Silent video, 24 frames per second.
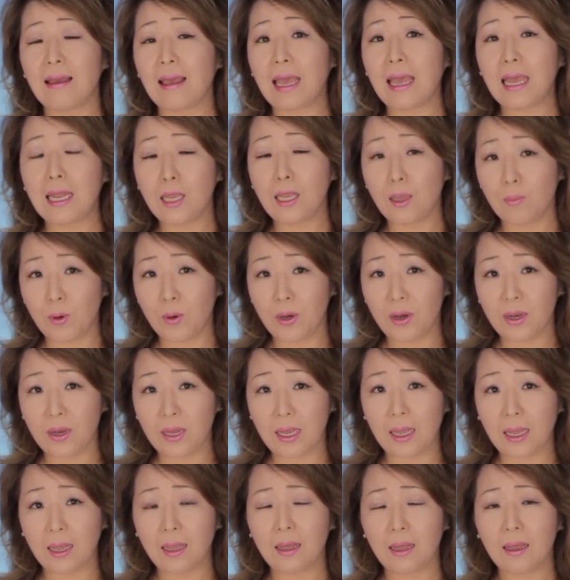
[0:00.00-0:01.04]

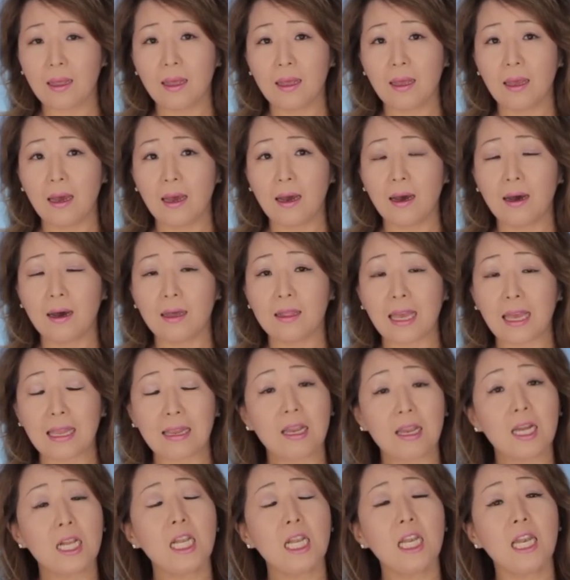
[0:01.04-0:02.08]
anybody
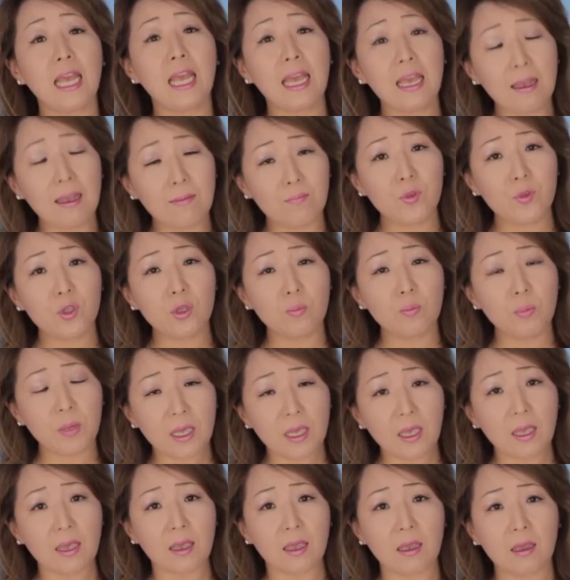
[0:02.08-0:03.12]
that claimed to
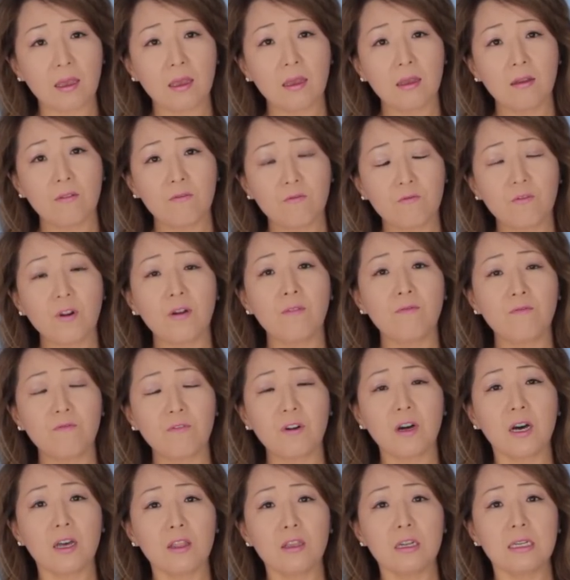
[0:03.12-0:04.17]
be from
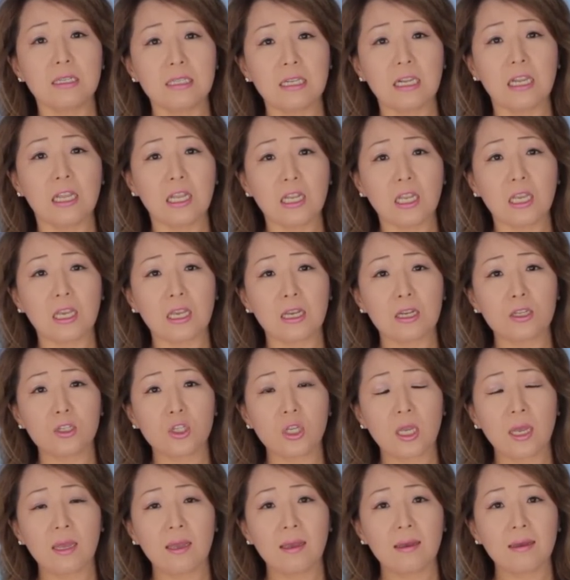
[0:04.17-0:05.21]
father's
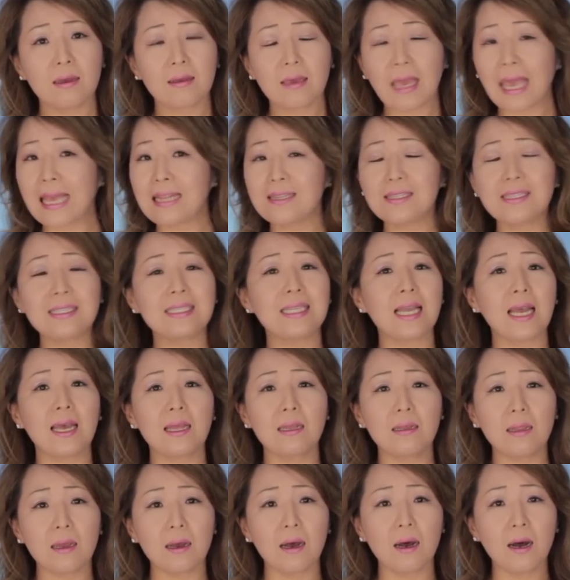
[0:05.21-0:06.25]
lineage can
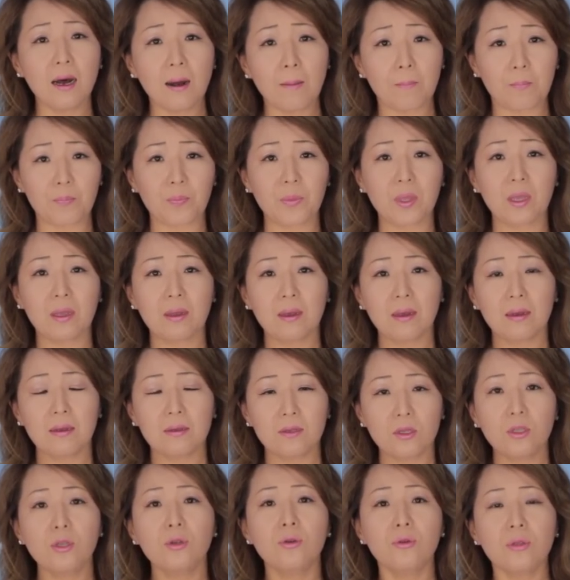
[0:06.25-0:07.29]
stand up
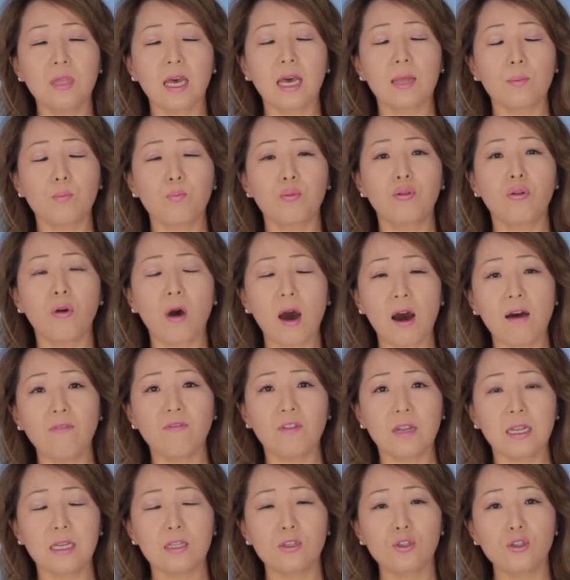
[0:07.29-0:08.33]
to that
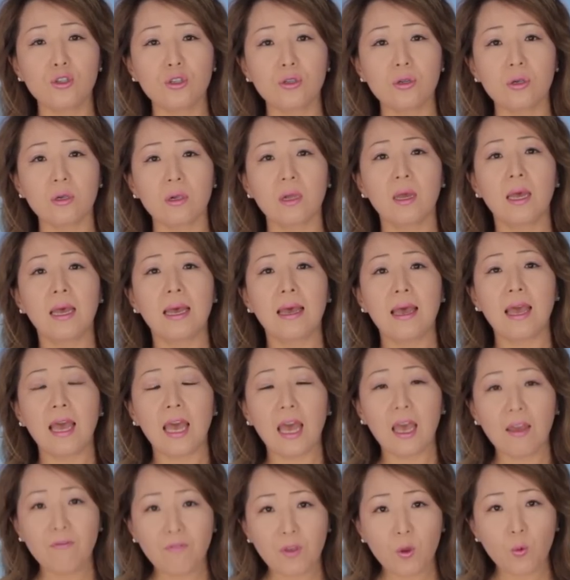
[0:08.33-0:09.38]
providential
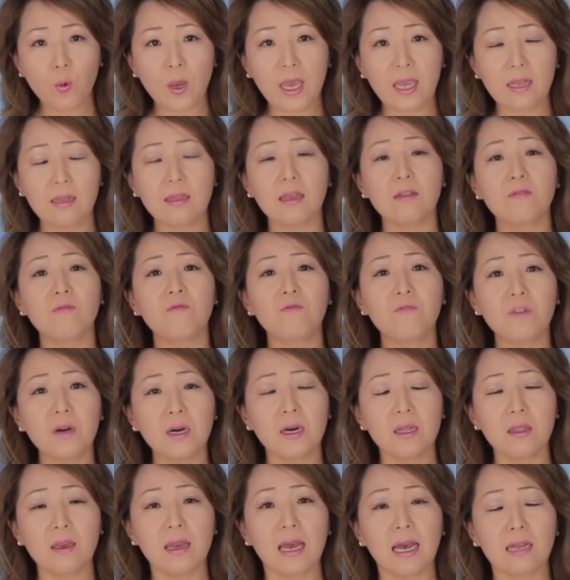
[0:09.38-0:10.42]
heavyweight that
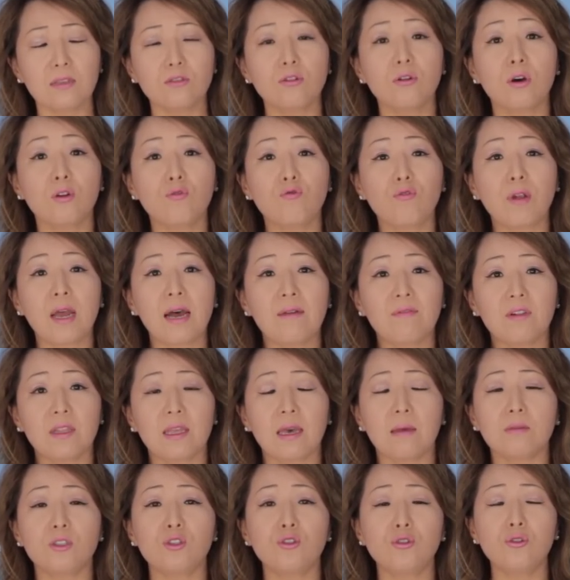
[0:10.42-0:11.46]
father had to unravel,
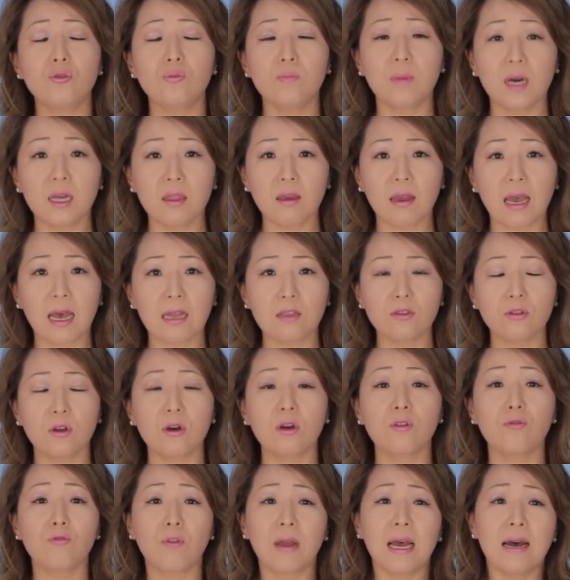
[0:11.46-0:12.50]
that true mother had to
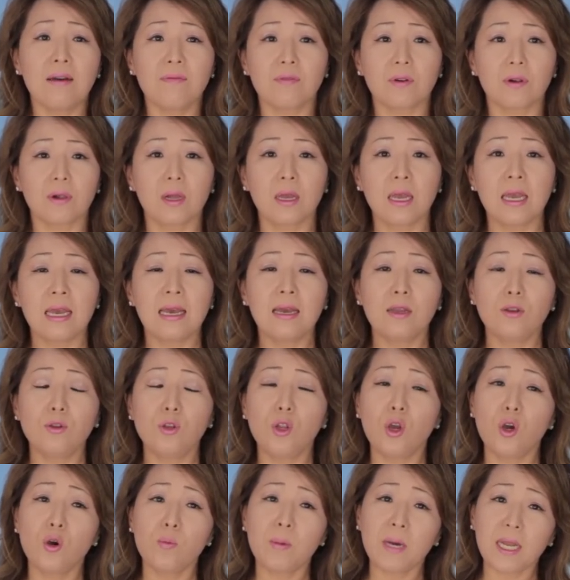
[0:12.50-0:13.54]
unravel.
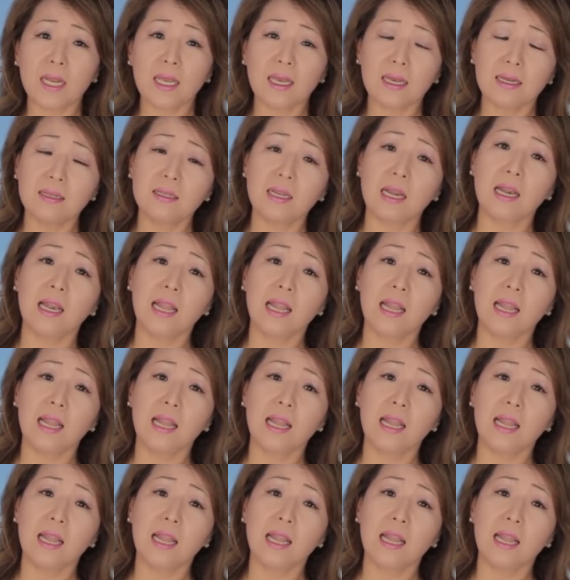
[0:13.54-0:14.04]
Nobody is